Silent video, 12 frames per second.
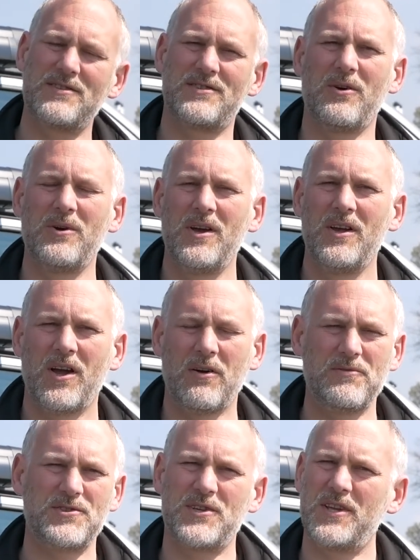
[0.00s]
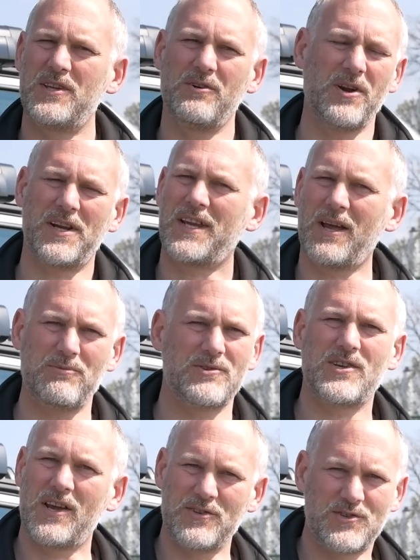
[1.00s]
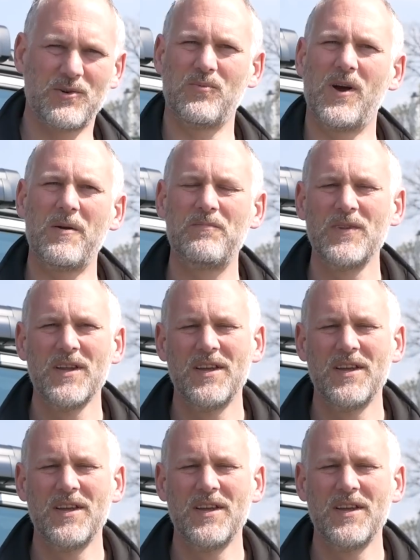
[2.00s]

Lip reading: So obviously you're on a campsite somewhere,